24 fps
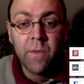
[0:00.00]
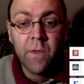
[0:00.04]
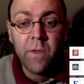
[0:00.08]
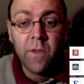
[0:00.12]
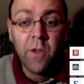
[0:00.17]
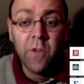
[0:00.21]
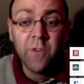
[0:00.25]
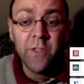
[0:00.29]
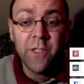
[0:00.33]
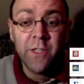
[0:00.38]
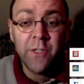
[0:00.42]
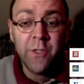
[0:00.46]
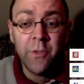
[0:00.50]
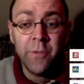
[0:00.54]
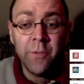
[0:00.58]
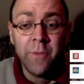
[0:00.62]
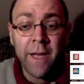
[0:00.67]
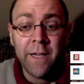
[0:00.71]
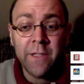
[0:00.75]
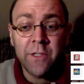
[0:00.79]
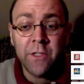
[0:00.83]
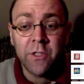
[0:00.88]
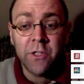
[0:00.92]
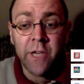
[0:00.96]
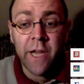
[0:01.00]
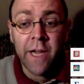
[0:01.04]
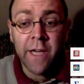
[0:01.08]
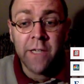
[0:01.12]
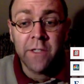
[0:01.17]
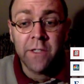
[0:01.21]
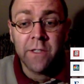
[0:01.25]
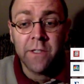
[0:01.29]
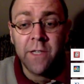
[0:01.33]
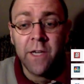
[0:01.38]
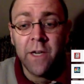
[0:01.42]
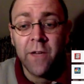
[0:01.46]
Those are the two major
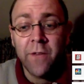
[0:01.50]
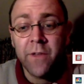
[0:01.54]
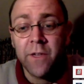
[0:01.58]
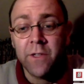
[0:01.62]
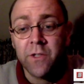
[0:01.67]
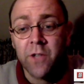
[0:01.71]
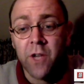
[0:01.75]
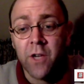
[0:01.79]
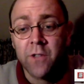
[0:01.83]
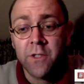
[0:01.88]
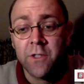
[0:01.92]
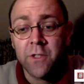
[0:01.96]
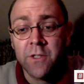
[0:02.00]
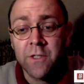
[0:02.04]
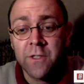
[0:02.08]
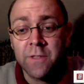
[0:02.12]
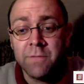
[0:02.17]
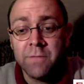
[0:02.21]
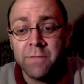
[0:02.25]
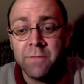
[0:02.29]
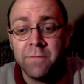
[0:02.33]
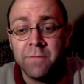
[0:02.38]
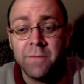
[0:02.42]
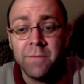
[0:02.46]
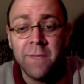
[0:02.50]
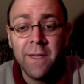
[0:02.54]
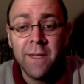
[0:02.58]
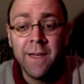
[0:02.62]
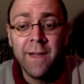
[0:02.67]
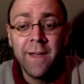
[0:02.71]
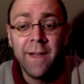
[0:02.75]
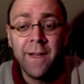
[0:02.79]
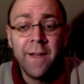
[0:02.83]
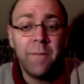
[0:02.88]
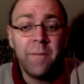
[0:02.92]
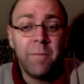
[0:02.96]
changes. There's also some
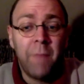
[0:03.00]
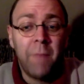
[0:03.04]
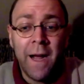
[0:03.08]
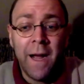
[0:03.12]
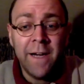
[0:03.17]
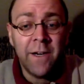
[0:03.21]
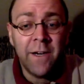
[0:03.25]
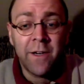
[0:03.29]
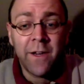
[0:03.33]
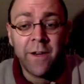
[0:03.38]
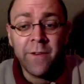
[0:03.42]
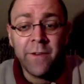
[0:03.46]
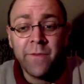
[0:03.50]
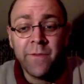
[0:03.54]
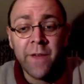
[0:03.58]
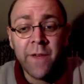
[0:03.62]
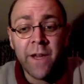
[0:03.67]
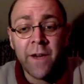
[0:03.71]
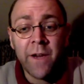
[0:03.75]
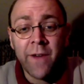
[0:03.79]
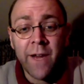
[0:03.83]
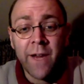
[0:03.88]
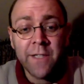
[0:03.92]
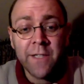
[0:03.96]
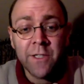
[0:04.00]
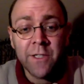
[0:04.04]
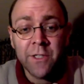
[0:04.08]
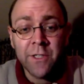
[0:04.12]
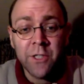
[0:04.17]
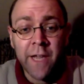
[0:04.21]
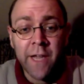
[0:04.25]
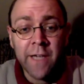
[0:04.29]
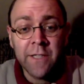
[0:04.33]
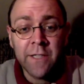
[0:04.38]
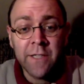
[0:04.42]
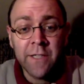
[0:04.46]
minor configuration
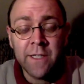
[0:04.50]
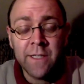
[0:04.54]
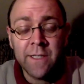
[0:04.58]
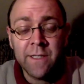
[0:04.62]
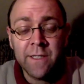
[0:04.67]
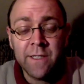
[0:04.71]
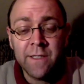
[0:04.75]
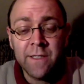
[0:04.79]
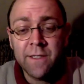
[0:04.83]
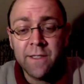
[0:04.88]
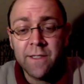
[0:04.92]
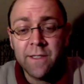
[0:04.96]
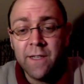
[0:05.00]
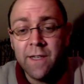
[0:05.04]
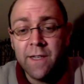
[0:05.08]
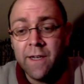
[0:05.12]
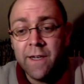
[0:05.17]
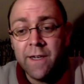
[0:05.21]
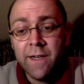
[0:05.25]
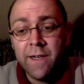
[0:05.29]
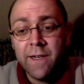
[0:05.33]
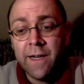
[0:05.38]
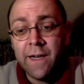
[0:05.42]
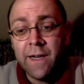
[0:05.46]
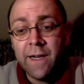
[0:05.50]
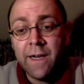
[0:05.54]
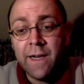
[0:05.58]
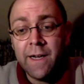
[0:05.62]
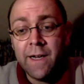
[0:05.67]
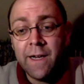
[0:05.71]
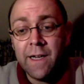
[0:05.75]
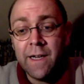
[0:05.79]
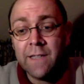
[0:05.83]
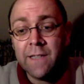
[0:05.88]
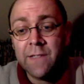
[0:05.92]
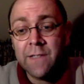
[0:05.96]
changes,
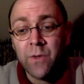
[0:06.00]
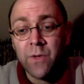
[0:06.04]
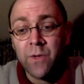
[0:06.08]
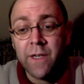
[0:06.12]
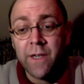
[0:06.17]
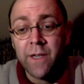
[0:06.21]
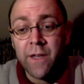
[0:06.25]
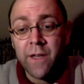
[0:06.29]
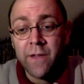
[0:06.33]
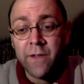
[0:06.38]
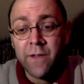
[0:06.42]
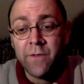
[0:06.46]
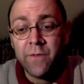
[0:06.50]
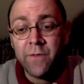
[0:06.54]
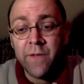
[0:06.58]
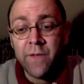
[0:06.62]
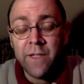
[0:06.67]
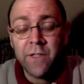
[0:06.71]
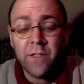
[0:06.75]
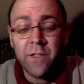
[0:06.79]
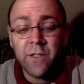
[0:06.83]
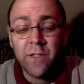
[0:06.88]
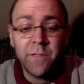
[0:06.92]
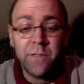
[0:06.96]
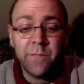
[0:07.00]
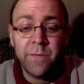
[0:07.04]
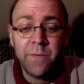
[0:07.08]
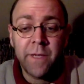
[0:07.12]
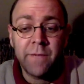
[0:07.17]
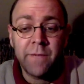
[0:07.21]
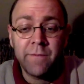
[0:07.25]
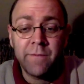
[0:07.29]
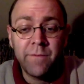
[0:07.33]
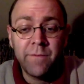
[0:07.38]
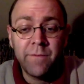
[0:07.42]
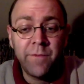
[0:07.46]
assorted other features,
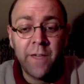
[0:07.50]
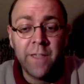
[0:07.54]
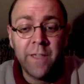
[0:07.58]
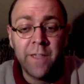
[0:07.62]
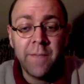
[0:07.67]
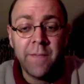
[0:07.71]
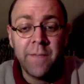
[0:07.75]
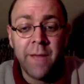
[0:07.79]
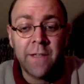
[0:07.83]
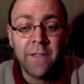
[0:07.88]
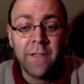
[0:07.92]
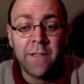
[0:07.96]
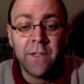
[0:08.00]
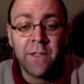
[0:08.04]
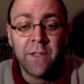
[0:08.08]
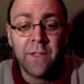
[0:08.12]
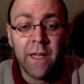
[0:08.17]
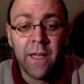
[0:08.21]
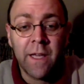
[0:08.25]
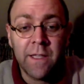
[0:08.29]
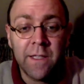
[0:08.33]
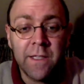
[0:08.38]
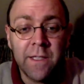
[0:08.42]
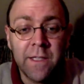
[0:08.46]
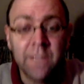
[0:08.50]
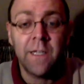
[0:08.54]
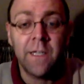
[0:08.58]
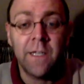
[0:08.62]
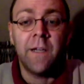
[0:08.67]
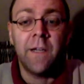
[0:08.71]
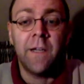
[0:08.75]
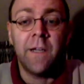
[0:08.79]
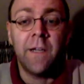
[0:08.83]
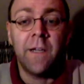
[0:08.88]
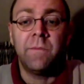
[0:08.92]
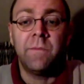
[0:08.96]
but fundamentally this isn't
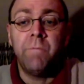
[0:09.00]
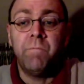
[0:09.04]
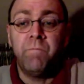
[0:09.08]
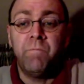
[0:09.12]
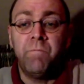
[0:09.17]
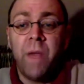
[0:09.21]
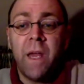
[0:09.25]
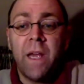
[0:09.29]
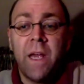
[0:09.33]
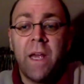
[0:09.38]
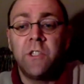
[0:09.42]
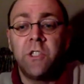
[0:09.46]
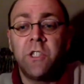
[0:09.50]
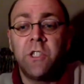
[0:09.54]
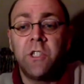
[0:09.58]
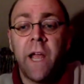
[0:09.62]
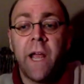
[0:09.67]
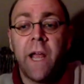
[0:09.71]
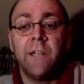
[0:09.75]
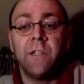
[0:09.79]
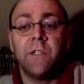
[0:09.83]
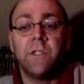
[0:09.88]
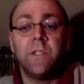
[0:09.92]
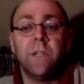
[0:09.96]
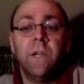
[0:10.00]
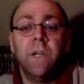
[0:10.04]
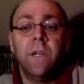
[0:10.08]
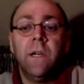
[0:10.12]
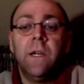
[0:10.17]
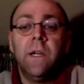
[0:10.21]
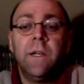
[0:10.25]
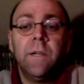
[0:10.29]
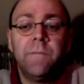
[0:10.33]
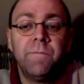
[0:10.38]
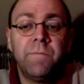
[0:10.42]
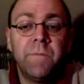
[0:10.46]
a big change.
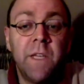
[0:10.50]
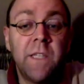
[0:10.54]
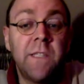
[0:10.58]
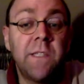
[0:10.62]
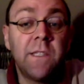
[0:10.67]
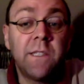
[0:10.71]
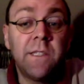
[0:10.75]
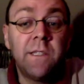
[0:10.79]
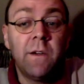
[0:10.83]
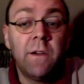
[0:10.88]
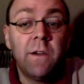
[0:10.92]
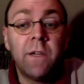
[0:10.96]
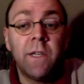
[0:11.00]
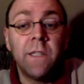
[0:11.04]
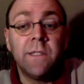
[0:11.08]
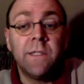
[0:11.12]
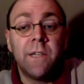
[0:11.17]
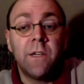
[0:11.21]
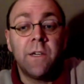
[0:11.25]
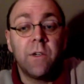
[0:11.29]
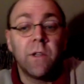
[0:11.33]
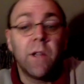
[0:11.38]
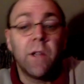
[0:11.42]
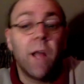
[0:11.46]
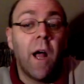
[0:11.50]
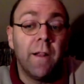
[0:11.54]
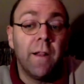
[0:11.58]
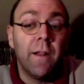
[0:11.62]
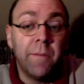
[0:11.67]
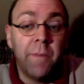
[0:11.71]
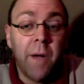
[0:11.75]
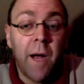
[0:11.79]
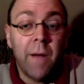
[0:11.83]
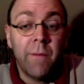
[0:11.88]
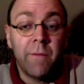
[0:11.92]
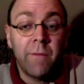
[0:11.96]
This is still considered
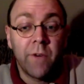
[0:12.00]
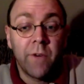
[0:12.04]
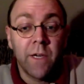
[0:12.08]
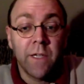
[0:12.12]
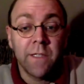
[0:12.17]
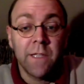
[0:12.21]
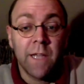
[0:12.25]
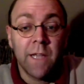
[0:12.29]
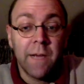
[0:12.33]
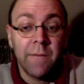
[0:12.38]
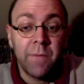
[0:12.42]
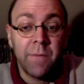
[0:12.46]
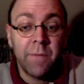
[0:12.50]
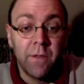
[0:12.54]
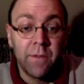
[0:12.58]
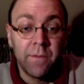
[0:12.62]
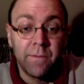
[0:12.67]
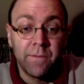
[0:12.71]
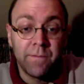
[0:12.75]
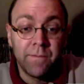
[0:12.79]
Lollipop, for example.